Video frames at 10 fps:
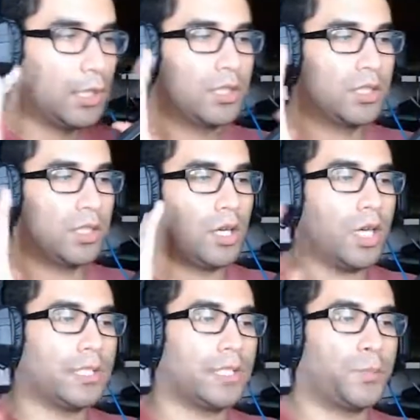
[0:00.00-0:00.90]
Your heart
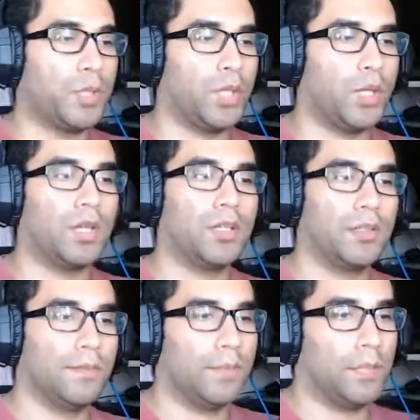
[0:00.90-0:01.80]
is pure,
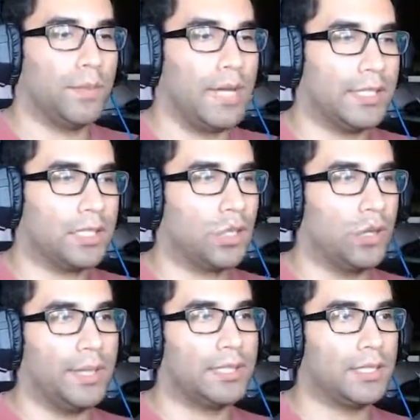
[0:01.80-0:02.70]
but your mind is
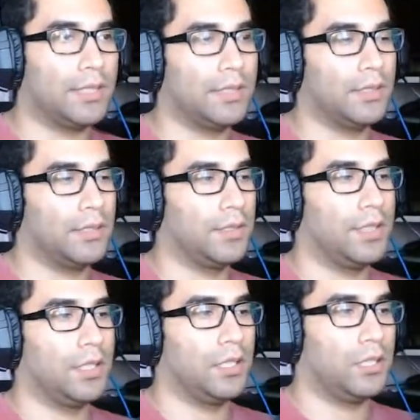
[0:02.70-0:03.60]
tormented.
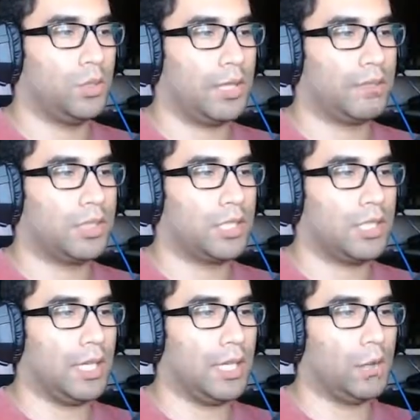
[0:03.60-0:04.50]
You have to stay
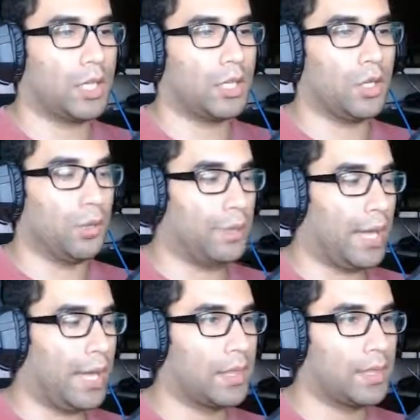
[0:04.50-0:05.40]
and walk your own
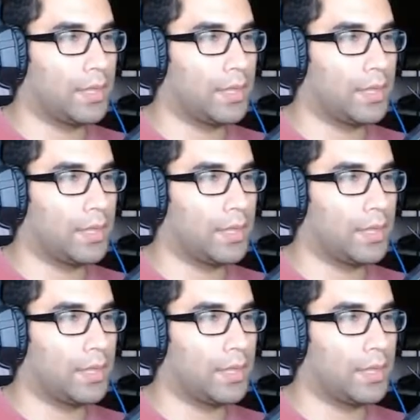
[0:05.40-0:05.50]
path.